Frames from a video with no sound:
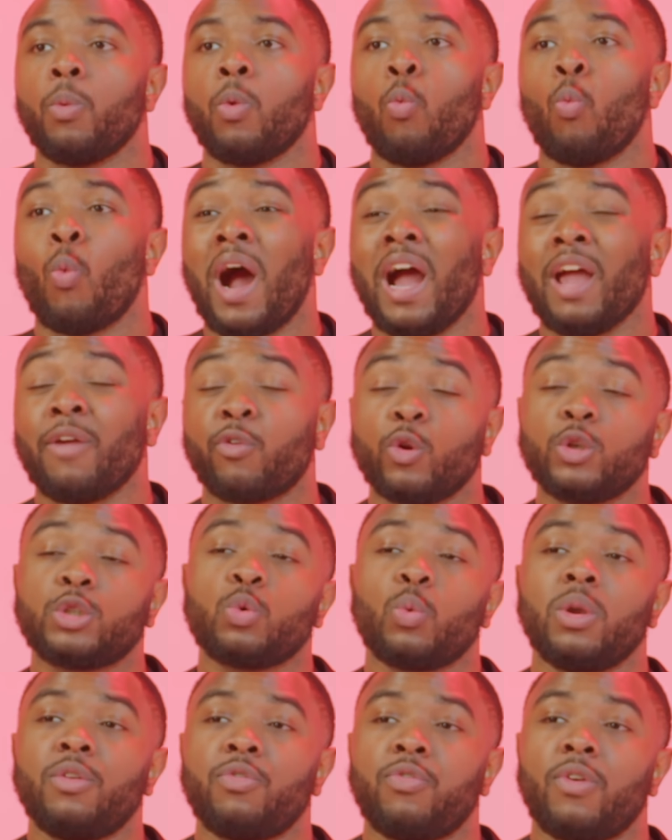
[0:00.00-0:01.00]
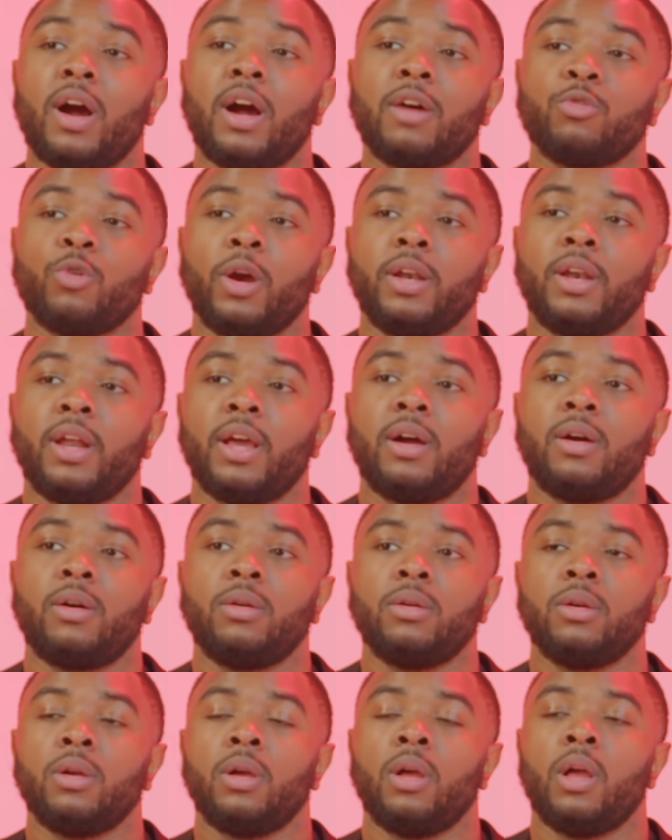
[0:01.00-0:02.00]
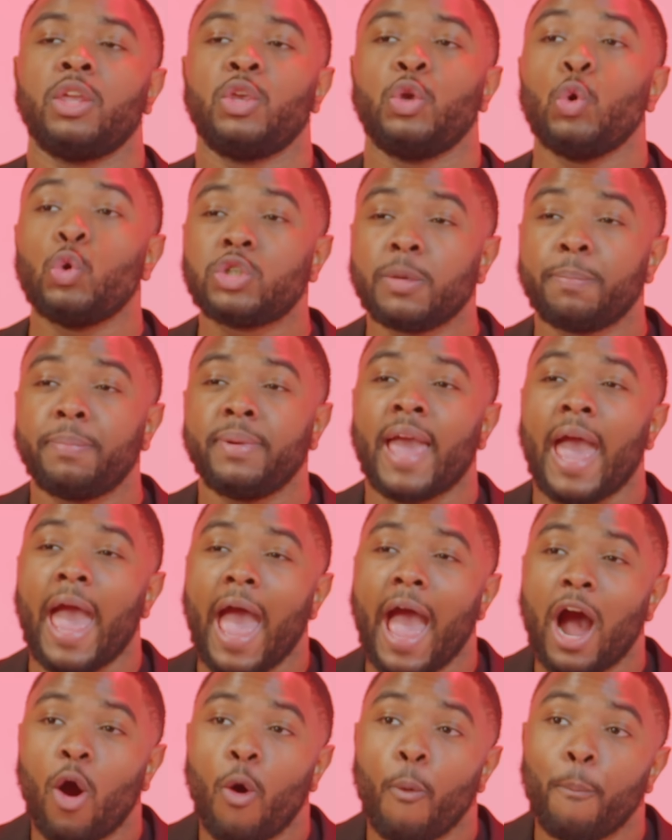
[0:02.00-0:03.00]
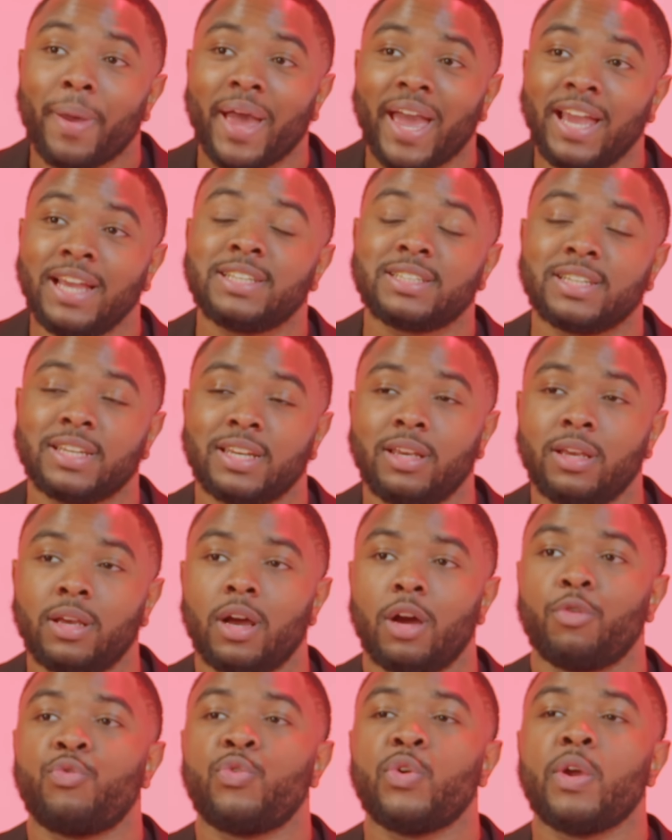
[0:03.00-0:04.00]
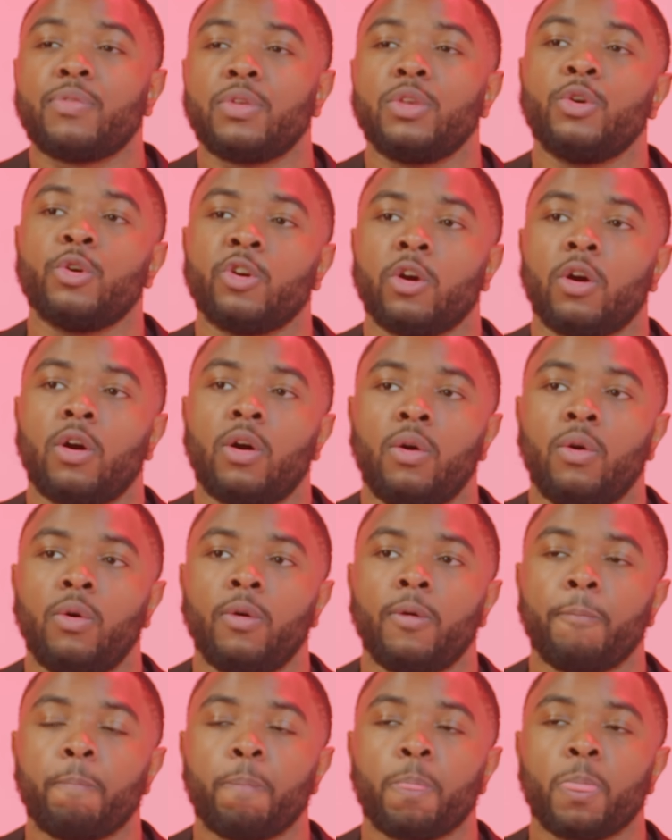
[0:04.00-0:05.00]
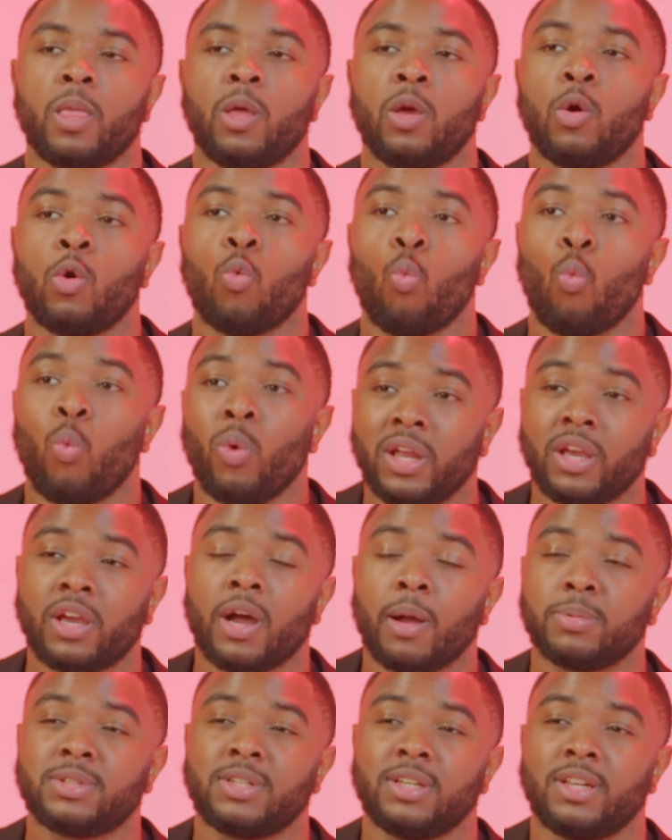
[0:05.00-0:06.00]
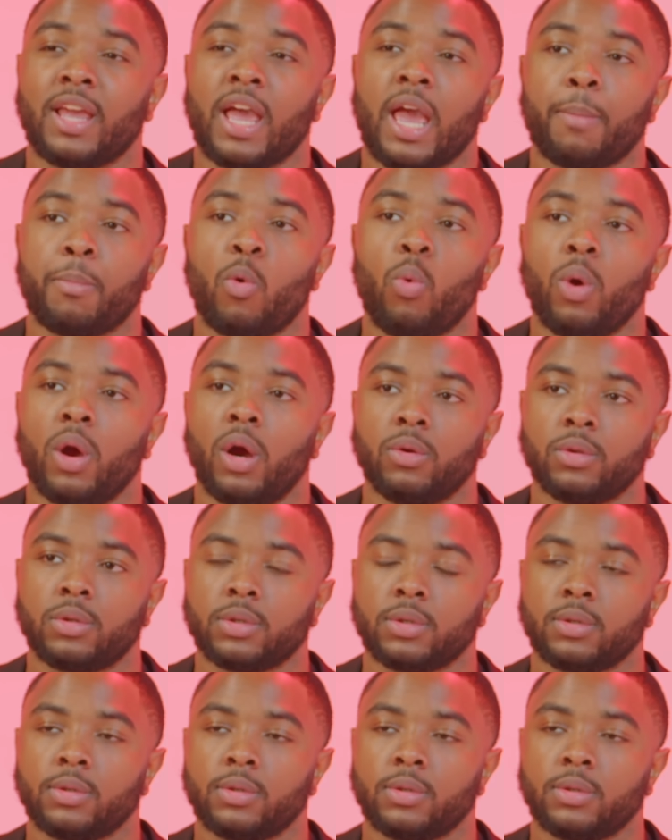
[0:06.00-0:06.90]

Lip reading: why if you're 25 right now, you should be outpacing a 50-year-old when it comes to the game of wealth.